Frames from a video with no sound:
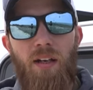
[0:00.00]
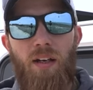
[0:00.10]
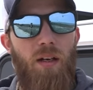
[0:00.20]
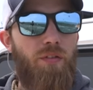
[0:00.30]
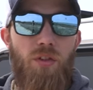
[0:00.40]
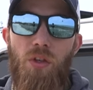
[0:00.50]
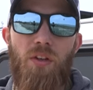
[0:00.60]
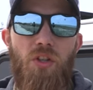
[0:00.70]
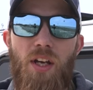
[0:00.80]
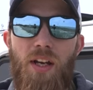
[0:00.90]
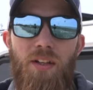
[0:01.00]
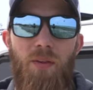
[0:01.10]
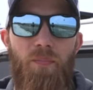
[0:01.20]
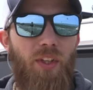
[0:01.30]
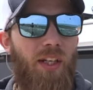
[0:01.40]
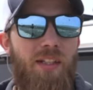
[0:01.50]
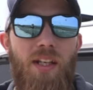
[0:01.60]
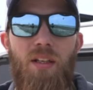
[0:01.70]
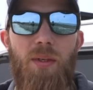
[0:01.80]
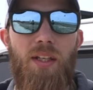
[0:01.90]
If you're new to the channel, like I said
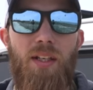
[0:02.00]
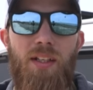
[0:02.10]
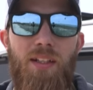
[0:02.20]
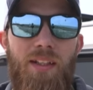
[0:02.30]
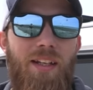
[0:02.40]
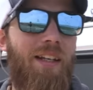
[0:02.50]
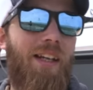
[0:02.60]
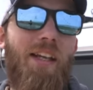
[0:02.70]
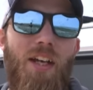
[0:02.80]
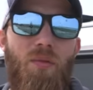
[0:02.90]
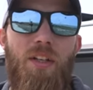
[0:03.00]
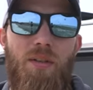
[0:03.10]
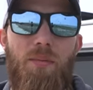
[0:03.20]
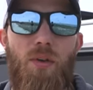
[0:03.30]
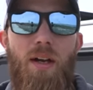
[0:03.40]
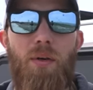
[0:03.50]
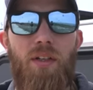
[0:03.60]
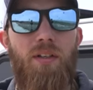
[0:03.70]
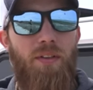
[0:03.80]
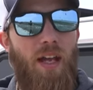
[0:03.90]
in the beginning, hit that red subscribe
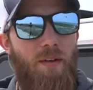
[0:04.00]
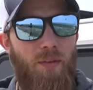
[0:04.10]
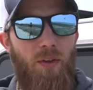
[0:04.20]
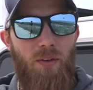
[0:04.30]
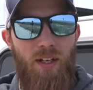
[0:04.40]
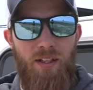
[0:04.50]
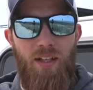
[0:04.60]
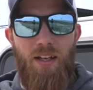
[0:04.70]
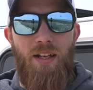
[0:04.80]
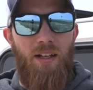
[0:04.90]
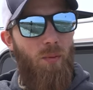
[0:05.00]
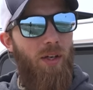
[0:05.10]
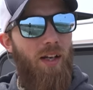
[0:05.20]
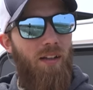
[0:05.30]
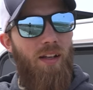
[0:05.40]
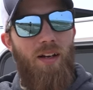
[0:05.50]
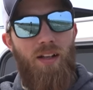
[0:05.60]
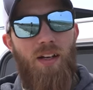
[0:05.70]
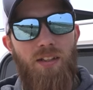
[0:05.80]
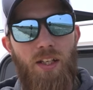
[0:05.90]
button if you haven't already. We got a lot of
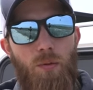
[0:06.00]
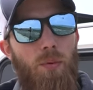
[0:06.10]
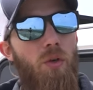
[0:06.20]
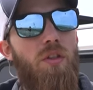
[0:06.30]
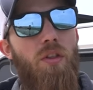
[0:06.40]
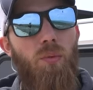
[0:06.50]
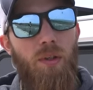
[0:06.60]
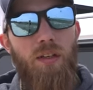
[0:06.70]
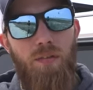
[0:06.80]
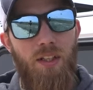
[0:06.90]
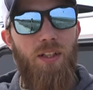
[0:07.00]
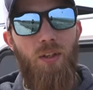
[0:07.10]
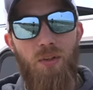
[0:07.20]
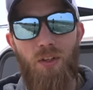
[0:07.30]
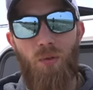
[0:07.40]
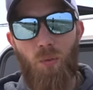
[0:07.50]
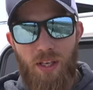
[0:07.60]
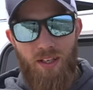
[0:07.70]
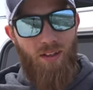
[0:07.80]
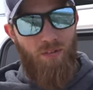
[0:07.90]
content. We're posting 3 videos a
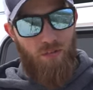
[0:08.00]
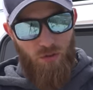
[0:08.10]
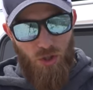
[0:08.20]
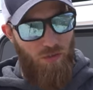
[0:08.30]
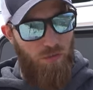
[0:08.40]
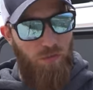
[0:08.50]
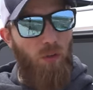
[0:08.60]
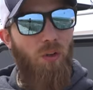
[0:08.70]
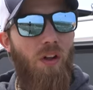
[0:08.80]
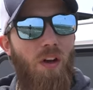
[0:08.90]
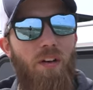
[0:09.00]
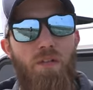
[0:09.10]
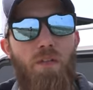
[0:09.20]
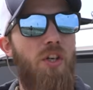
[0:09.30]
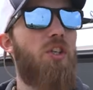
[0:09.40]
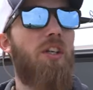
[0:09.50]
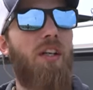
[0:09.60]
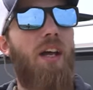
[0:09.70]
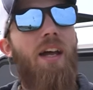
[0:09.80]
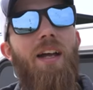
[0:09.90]
week of just full-on
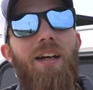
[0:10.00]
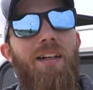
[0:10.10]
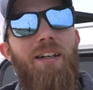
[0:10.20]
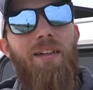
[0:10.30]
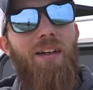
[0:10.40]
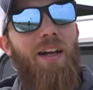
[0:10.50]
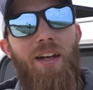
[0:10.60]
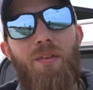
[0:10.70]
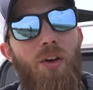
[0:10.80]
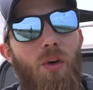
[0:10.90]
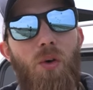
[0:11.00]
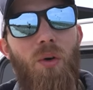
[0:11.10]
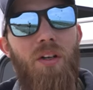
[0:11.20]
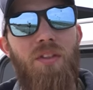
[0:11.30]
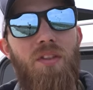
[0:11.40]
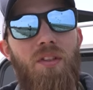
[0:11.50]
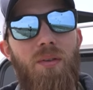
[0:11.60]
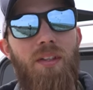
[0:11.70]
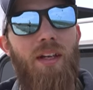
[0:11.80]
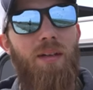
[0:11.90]
fishing. I don't know who else is
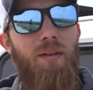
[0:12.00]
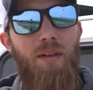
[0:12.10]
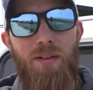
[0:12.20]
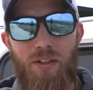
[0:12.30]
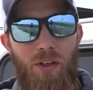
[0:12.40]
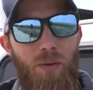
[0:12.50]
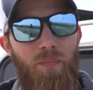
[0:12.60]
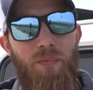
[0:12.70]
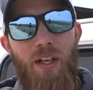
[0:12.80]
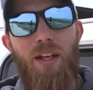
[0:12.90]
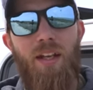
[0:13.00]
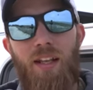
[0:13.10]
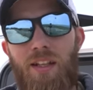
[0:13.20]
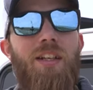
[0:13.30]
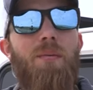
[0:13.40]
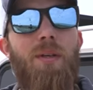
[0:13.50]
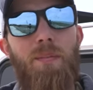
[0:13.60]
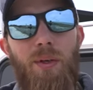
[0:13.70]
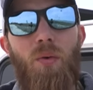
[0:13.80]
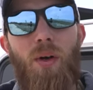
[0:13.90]
doing that, so it's gonna be a
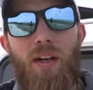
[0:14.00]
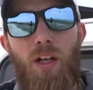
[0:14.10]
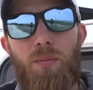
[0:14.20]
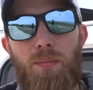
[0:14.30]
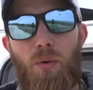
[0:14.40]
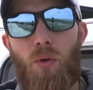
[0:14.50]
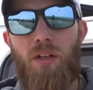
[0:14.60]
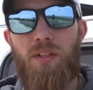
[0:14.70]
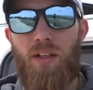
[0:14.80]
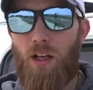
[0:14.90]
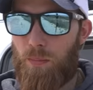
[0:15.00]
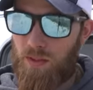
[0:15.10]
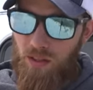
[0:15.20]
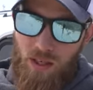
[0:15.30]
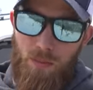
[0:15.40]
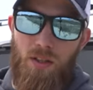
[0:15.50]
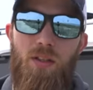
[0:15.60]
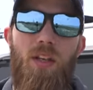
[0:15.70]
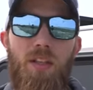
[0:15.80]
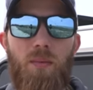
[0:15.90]
big way to help support us and help us keep
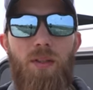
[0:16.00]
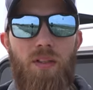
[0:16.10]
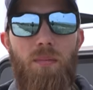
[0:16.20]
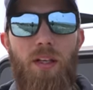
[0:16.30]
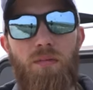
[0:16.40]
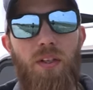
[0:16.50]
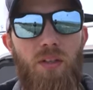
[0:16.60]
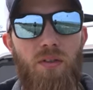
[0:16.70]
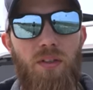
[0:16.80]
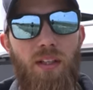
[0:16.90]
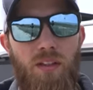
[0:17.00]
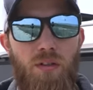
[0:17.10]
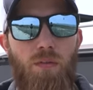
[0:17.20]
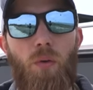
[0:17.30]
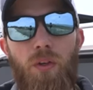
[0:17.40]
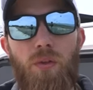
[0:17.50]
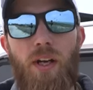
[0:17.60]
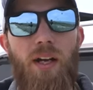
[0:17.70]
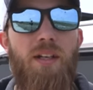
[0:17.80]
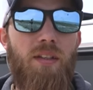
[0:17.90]
continuing to make videos like this for you
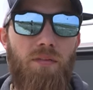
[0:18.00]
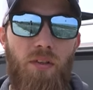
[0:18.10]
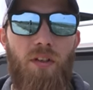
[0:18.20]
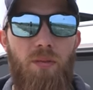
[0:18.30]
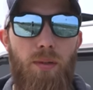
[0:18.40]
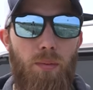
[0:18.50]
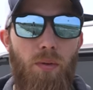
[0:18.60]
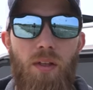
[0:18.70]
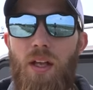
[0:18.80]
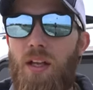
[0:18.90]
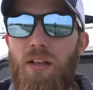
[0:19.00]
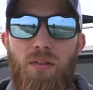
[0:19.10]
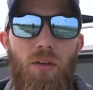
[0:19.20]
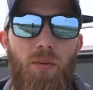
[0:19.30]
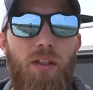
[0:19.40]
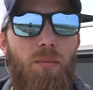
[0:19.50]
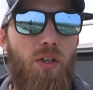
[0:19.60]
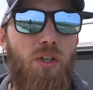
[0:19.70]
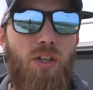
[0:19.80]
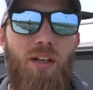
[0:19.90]
guys and for other people. So I really
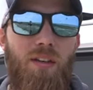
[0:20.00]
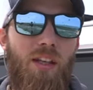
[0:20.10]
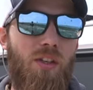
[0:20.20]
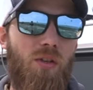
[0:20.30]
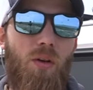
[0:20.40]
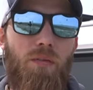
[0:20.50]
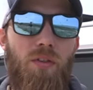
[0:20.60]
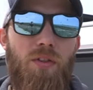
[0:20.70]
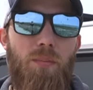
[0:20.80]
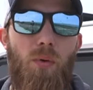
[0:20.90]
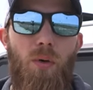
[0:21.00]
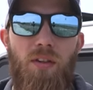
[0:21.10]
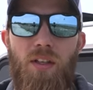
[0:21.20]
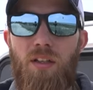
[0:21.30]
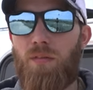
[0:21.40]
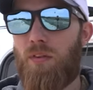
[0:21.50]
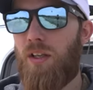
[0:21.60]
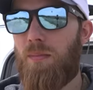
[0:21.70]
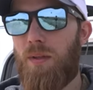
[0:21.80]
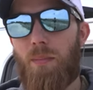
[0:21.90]
appreciate it. Thank you all for the support. Thank you for
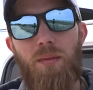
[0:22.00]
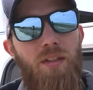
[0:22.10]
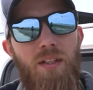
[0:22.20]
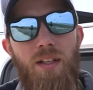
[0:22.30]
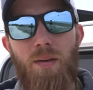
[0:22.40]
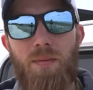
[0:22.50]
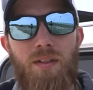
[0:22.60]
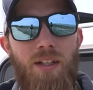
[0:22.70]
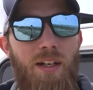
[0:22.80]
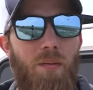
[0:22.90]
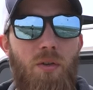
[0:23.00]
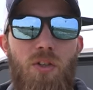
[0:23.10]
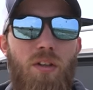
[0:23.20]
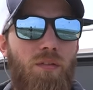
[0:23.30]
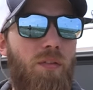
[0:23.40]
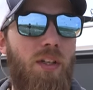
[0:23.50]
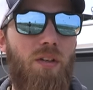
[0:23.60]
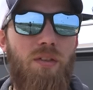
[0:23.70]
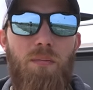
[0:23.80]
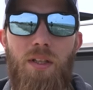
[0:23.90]
hitting me up in the DMs and saying how much you love the
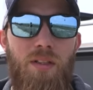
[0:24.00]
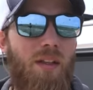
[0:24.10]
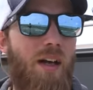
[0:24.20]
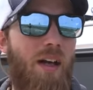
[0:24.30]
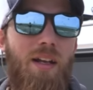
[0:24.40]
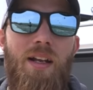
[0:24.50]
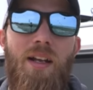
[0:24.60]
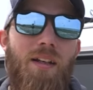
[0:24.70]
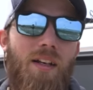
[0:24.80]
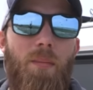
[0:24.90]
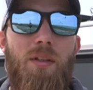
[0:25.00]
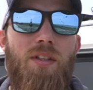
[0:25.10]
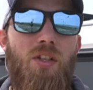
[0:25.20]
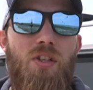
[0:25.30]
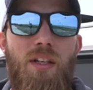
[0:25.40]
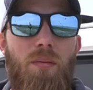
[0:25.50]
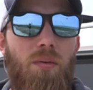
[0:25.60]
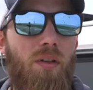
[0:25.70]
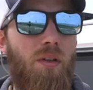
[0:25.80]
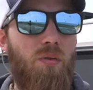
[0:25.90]
videos. It means a lot. Comment section down
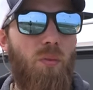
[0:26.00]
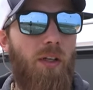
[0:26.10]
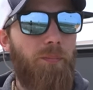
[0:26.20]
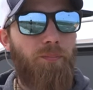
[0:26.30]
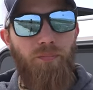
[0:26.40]
below as well.